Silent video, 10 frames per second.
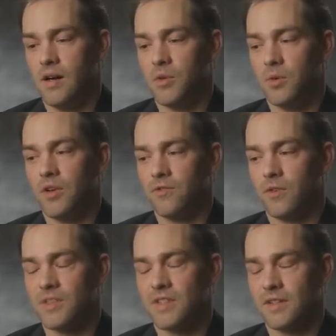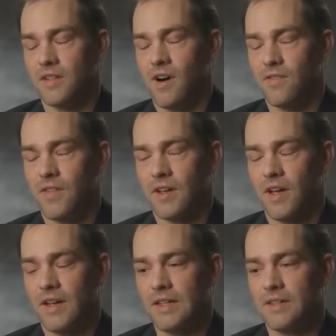But when it first kicked off, they
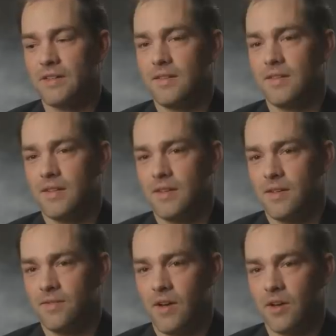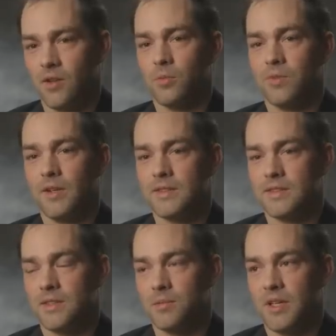kind of found other
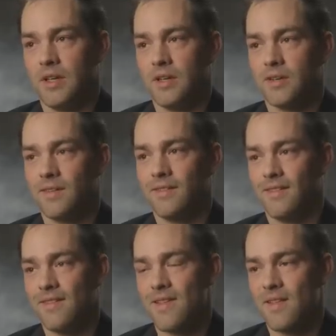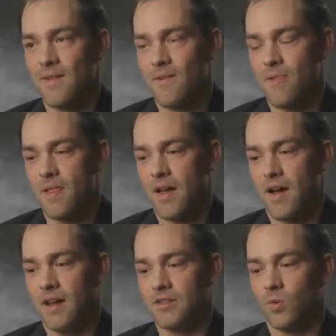places to be.
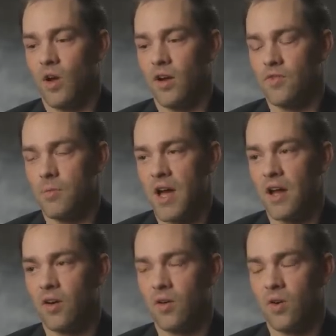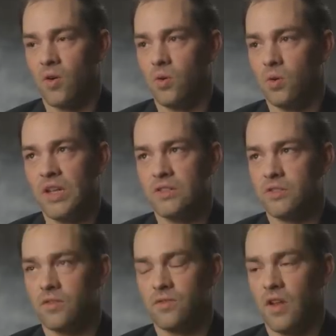So right off the bat, our whole
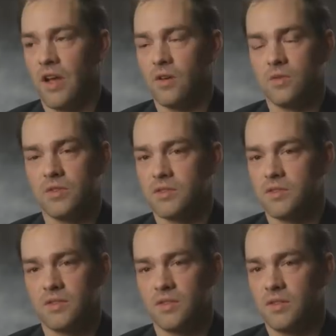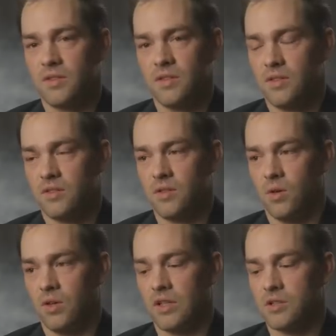eastern flank was
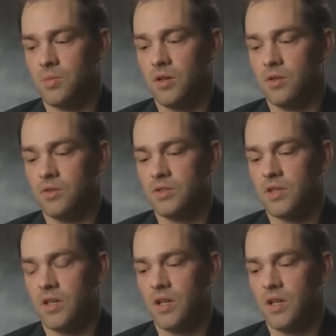totally exposed.